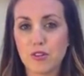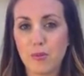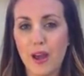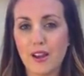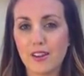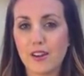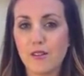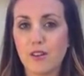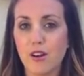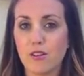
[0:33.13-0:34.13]
to the
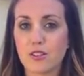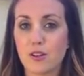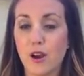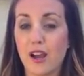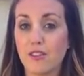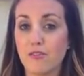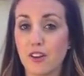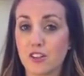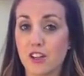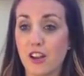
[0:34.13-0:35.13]
patio and also add the
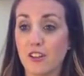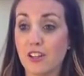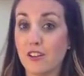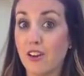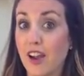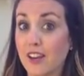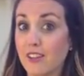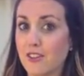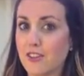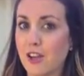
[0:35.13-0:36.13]
functionality of
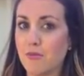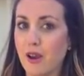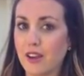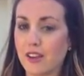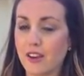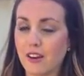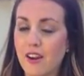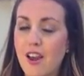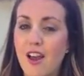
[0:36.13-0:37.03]
hiding the shed back here.